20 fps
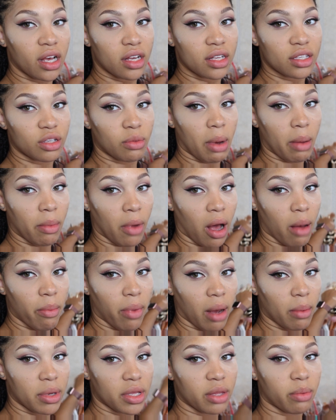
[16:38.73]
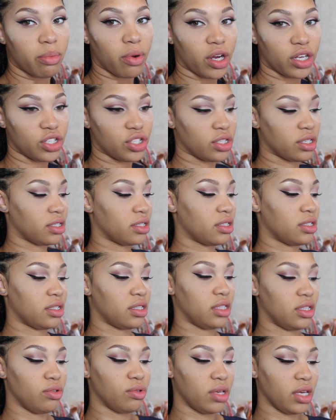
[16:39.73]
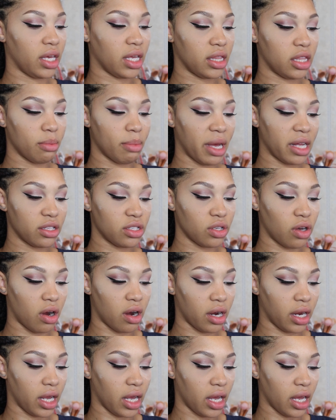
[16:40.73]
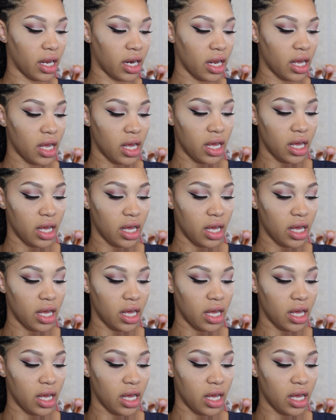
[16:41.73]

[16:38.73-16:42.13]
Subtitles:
So my mom bought me the brushes. You can get them at Target.